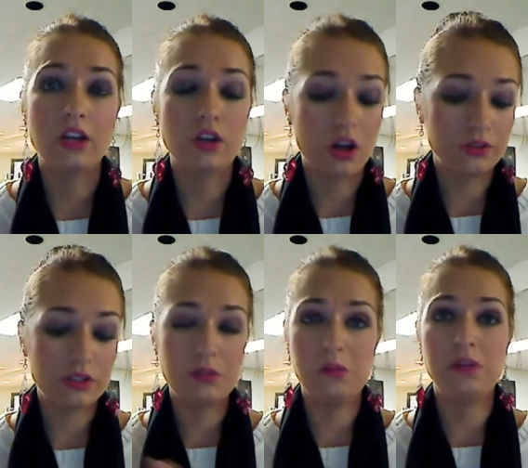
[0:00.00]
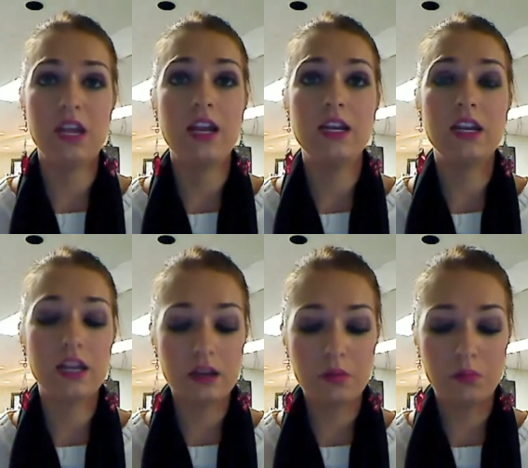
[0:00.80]
and called up Tim
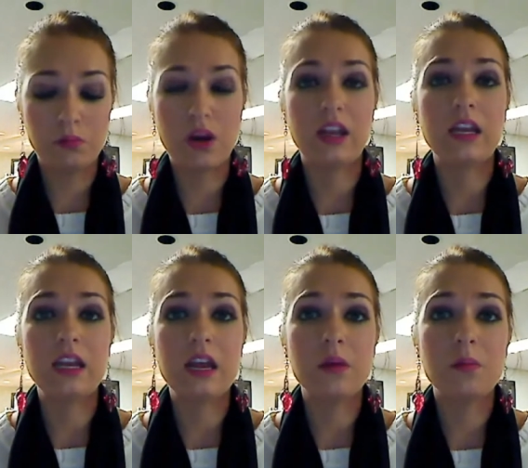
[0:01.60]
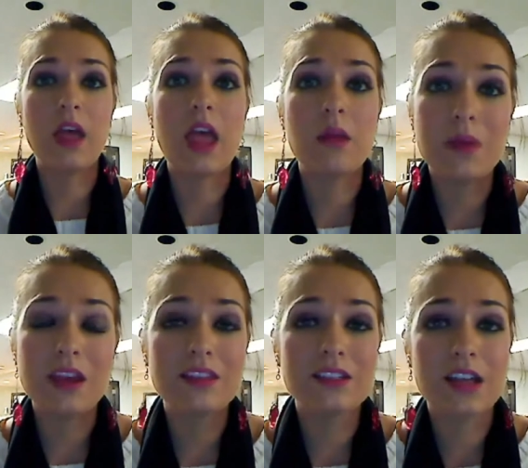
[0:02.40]
Kennedy, Brandon Yip, and
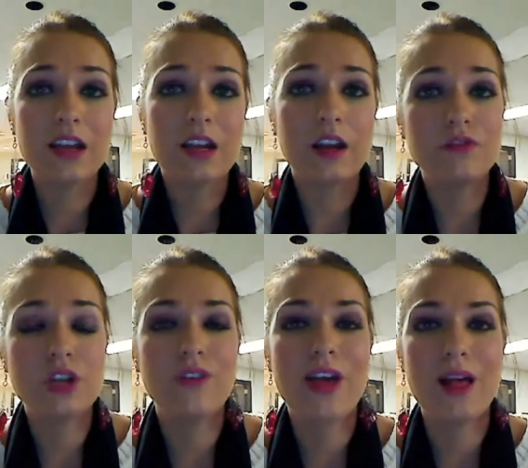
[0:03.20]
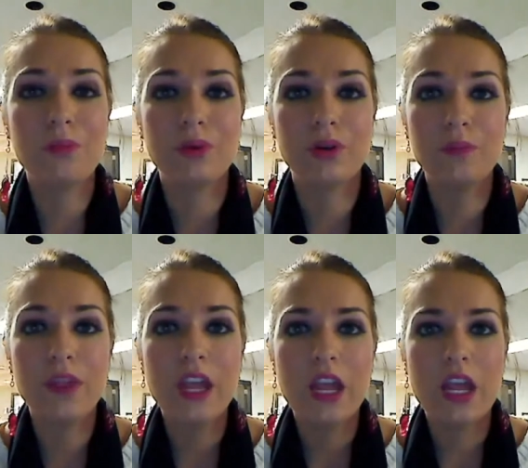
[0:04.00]
made the signing of Jeff Halpern.
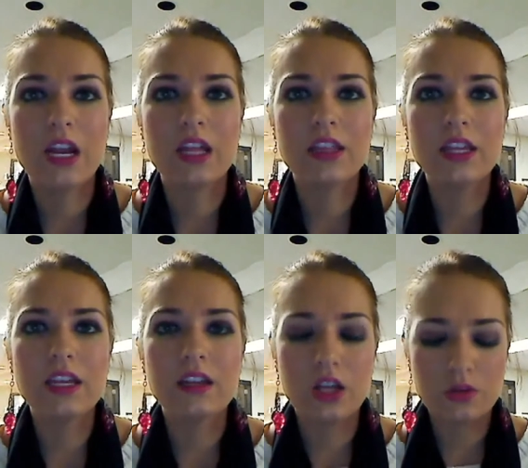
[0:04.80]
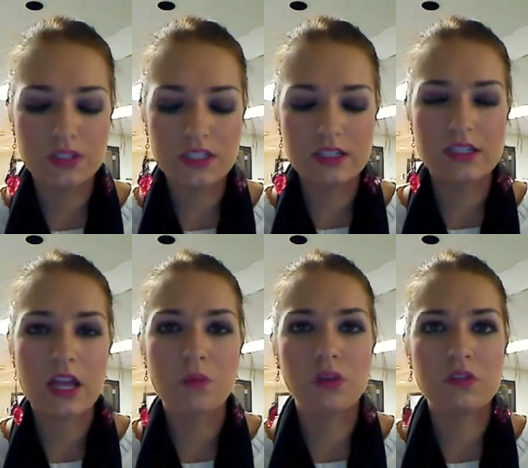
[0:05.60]
And I think, you know, since
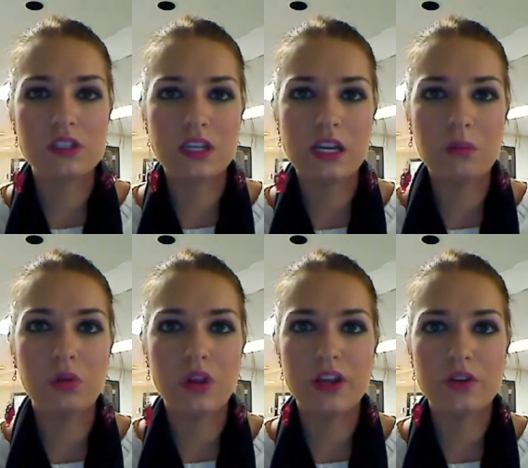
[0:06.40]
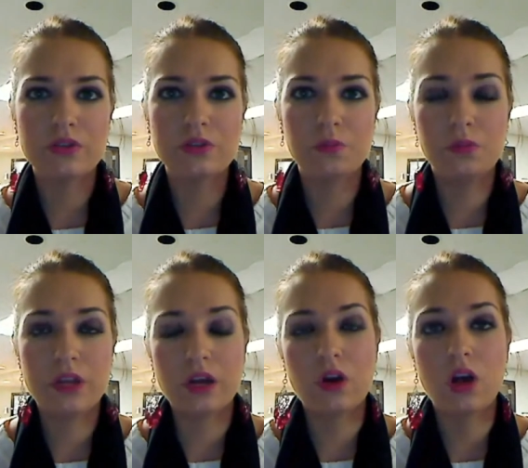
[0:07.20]
then we've seen players
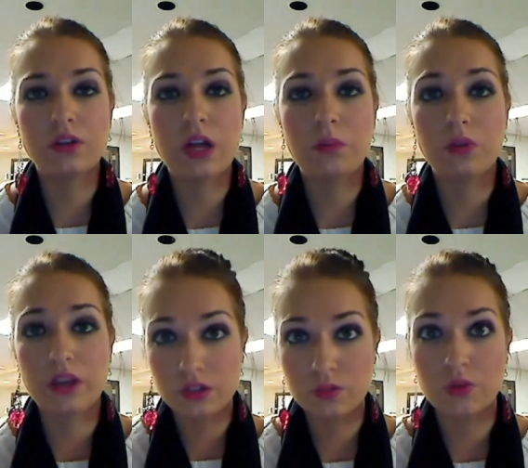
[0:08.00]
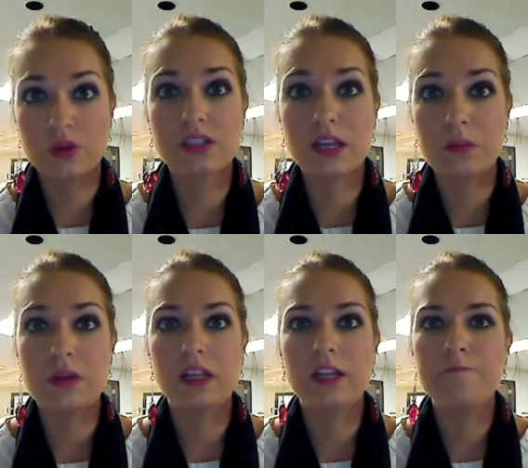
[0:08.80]
get called up, like Swartz, like
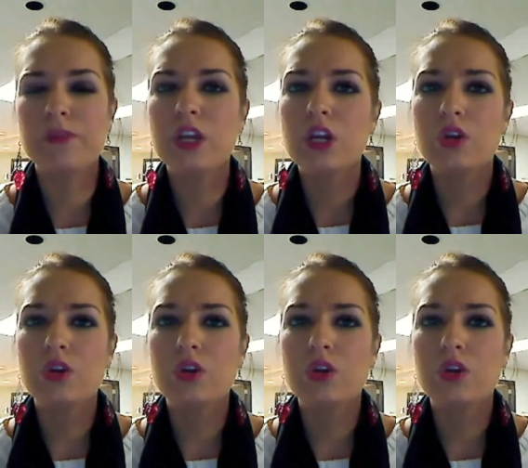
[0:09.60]
Mealy,